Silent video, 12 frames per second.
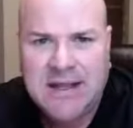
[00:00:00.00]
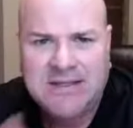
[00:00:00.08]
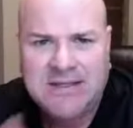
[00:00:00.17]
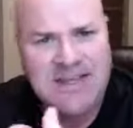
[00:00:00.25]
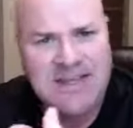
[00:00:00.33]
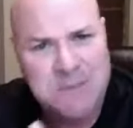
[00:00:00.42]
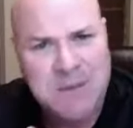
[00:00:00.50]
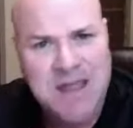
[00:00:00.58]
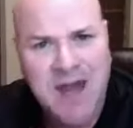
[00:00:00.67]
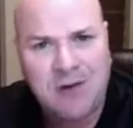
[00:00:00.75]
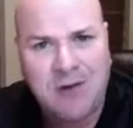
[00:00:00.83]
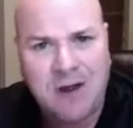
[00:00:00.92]
teach me
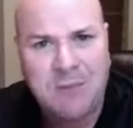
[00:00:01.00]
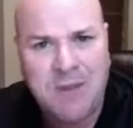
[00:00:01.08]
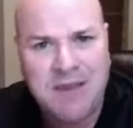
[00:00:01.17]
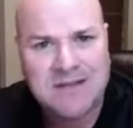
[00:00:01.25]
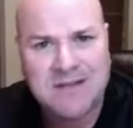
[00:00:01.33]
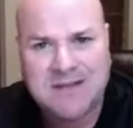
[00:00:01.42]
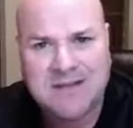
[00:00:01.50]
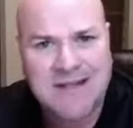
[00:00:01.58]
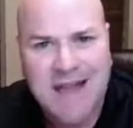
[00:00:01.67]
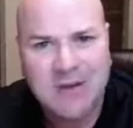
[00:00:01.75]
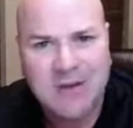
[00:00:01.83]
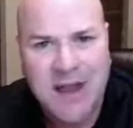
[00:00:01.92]
how to run a business, and
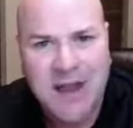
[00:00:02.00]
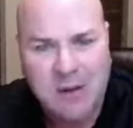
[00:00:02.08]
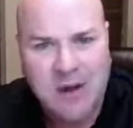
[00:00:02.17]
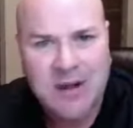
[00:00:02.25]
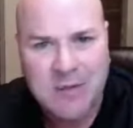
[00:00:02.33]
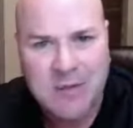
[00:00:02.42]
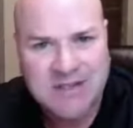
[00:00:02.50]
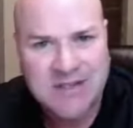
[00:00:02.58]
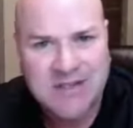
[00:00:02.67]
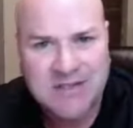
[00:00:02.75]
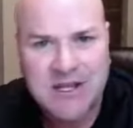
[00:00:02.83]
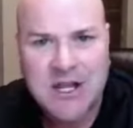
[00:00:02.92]
that dude ain't running a
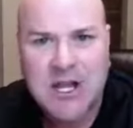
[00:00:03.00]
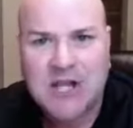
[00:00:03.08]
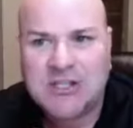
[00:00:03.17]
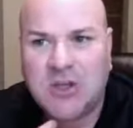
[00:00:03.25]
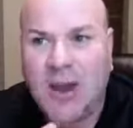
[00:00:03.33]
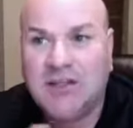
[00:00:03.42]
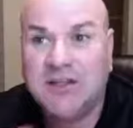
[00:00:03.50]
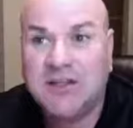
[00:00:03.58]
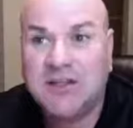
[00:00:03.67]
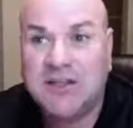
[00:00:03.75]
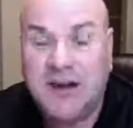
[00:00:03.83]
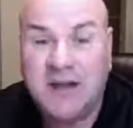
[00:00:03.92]
business. So I took
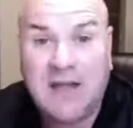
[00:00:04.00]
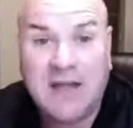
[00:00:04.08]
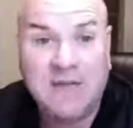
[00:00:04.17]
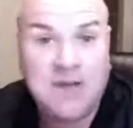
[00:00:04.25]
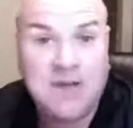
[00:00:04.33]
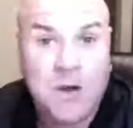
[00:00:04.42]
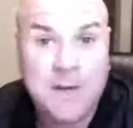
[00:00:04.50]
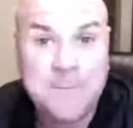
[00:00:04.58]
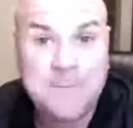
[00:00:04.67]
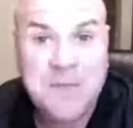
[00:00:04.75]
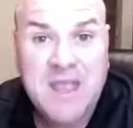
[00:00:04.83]
the theory in life, you know what?